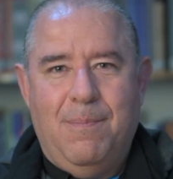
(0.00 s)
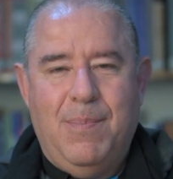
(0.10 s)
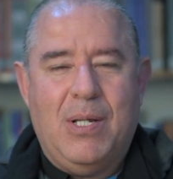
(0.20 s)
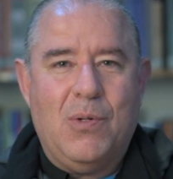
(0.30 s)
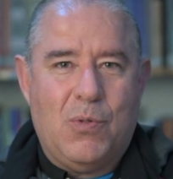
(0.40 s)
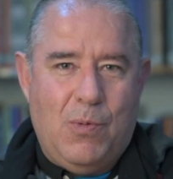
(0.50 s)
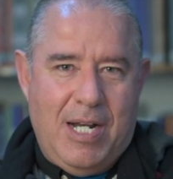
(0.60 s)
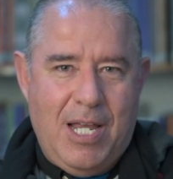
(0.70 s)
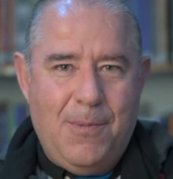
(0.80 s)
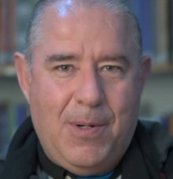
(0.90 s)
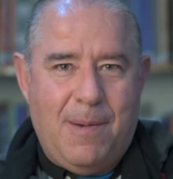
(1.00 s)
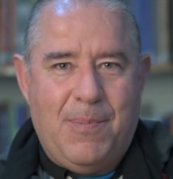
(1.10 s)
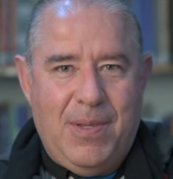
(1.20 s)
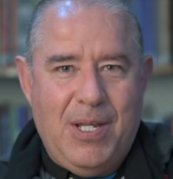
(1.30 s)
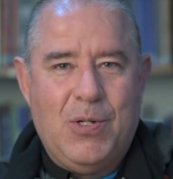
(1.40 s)
because whenever a
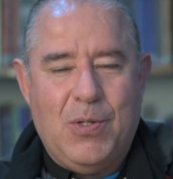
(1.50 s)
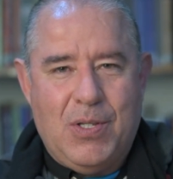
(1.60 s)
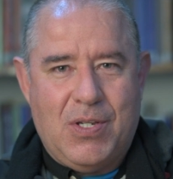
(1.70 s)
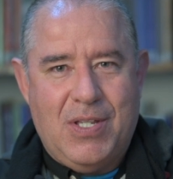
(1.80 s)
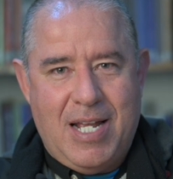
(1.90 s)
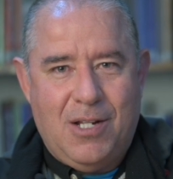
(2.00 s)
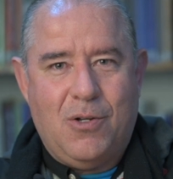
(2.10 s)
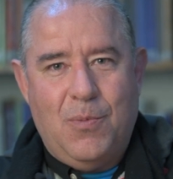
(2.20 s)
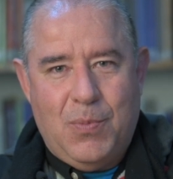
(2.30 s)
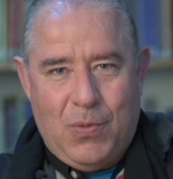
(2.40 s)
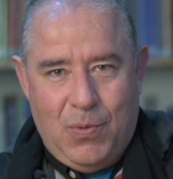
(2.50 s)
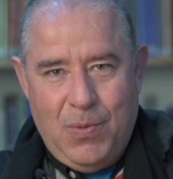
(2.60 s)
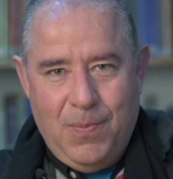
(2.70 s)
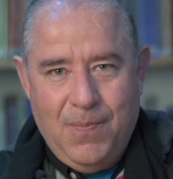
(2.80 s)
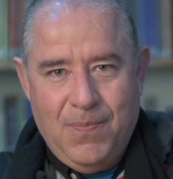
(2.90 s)
prediction does not come true,